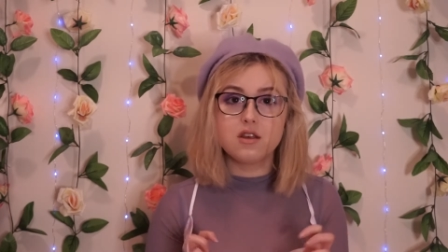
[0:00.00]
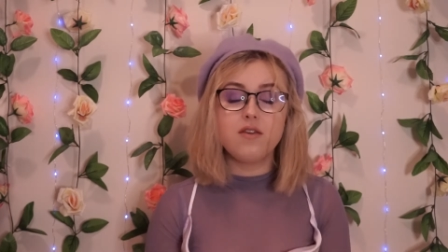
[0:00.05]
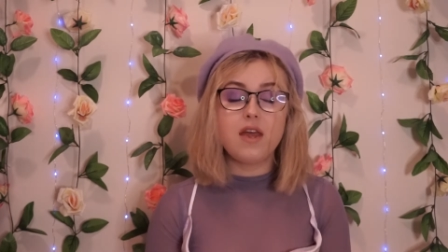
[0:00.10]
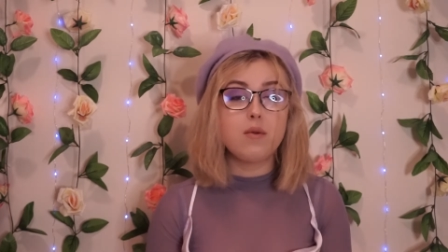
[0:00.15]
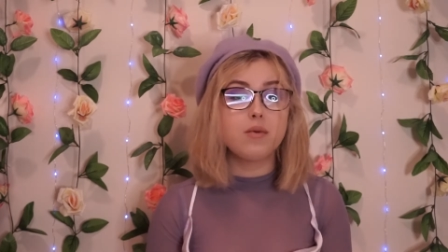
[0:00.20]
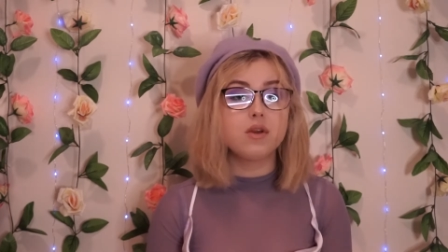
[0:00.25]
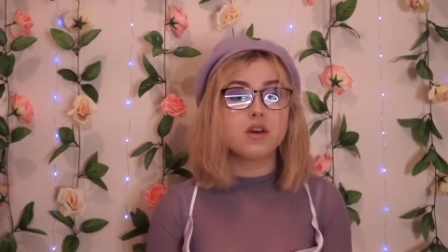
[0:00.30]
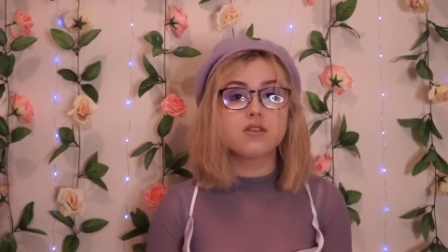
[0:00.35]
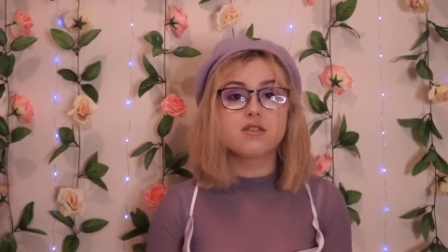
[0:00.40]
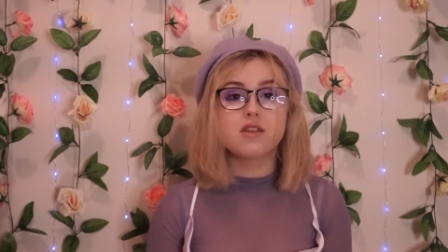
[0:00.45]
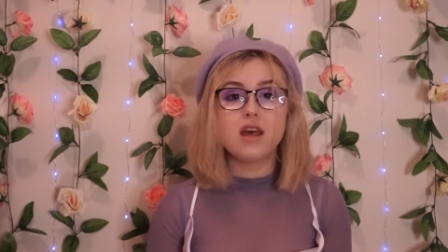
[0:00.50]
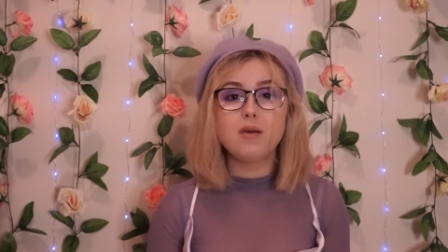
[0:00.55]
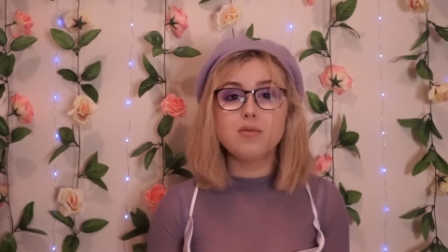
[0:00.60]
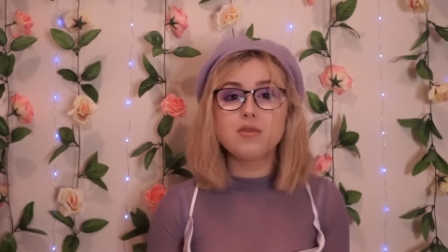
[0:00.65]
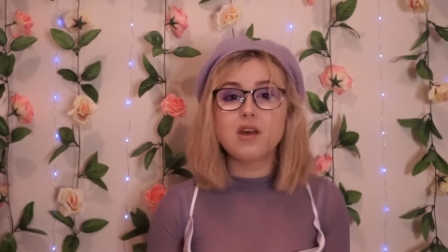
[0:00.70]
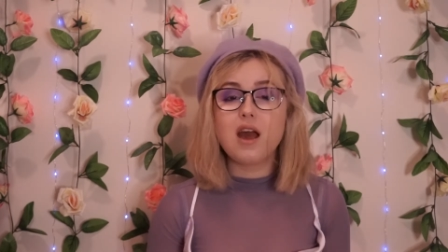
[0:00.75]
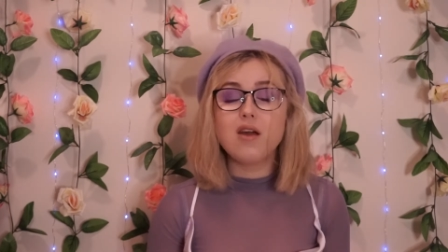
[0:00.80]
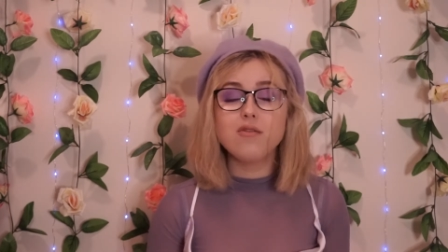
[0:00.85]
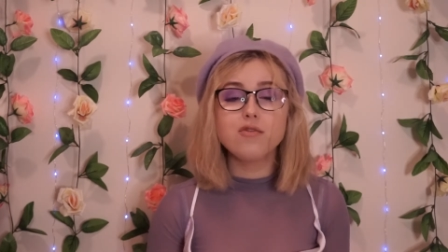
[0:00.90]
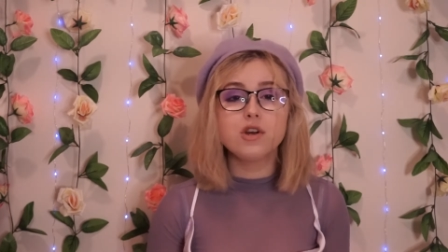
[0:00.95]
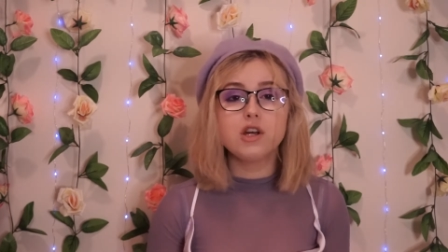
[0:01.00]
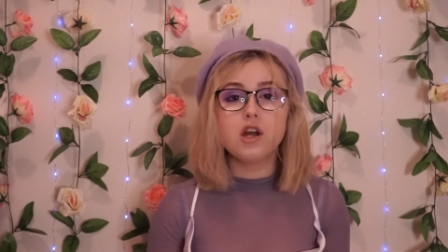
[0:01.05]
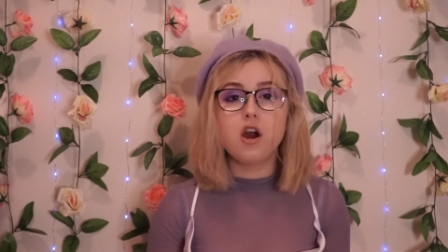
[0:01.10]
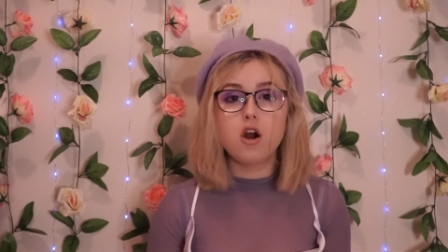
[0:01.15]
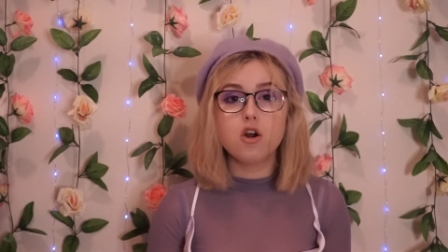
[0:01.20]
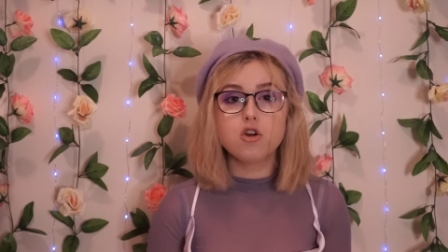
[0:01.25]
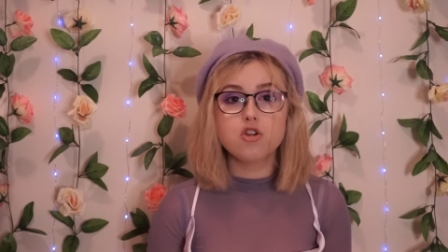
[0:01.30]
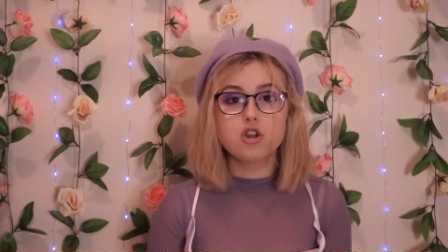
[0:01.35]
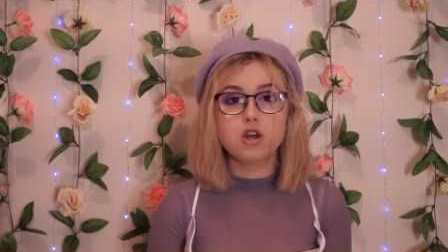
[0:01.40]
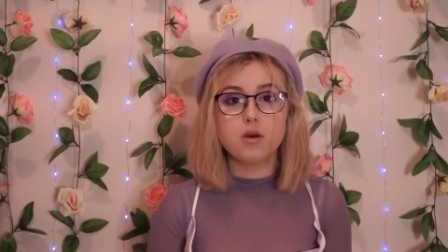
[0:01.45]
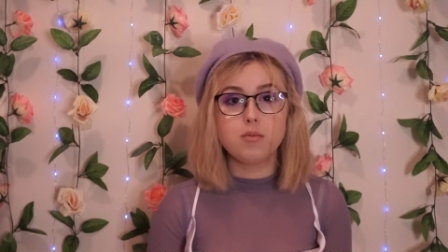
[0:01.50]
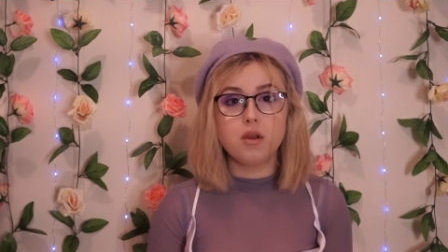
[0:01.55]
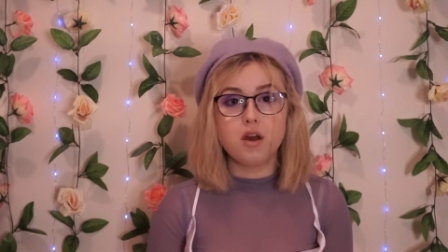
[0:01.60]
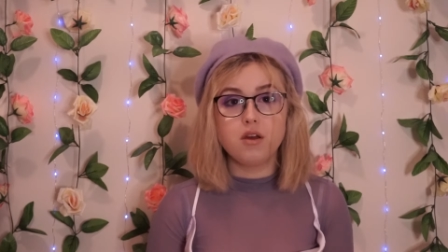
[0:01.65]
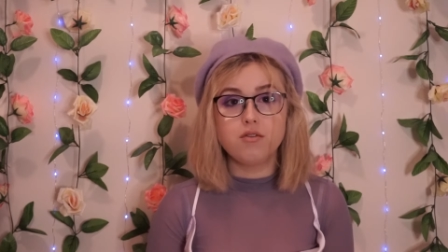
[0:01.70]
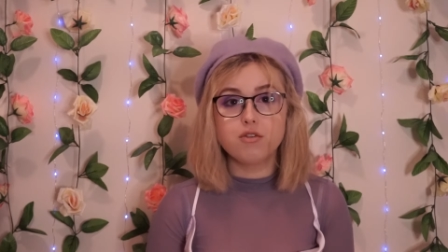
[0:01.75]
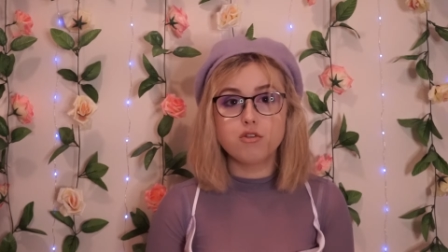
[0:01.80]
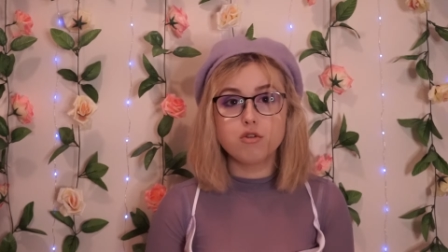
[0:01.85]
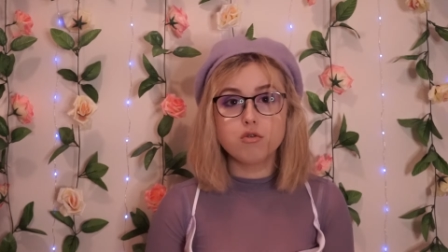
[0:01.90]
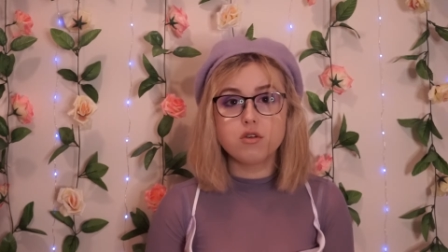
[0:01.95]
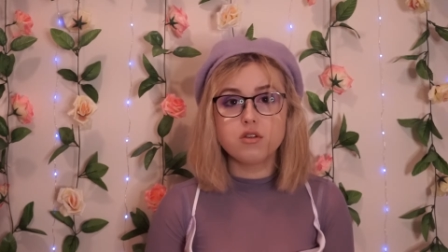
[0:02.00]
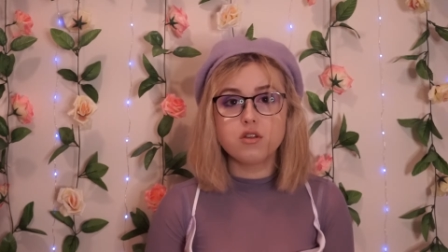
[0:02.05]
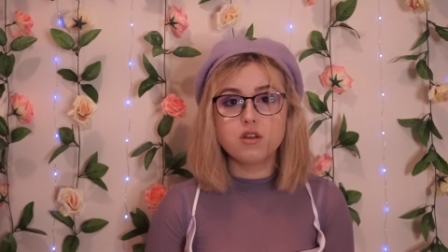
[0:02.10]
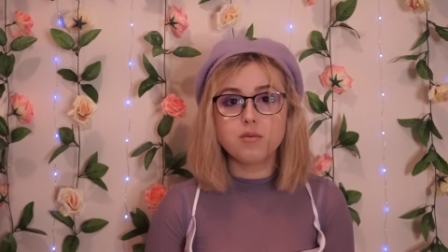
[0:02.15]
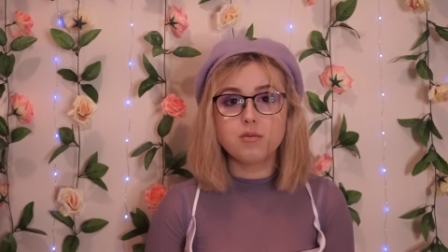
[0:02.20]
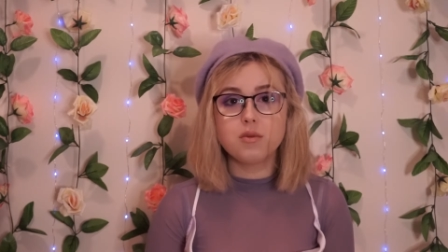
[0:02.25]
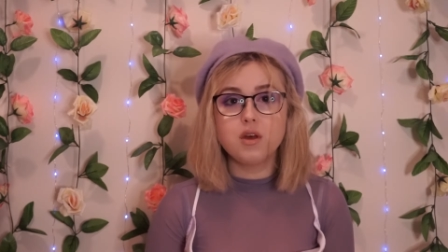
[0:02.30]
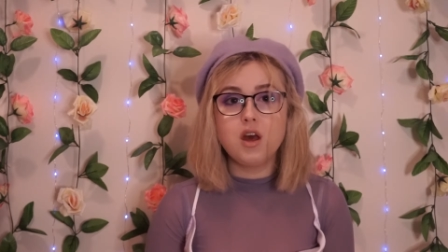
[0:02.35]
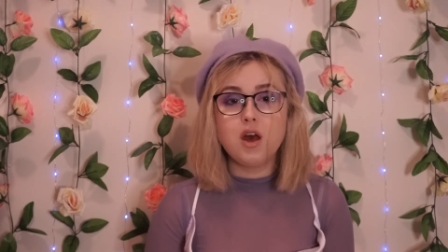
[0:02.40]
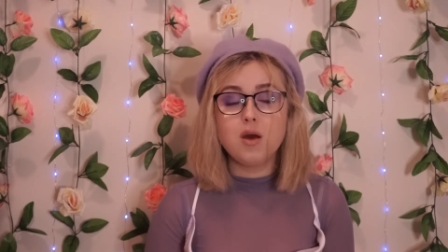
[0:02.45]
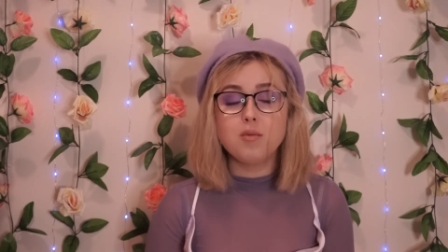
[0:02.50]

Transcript: They would accept every hardship life threw at them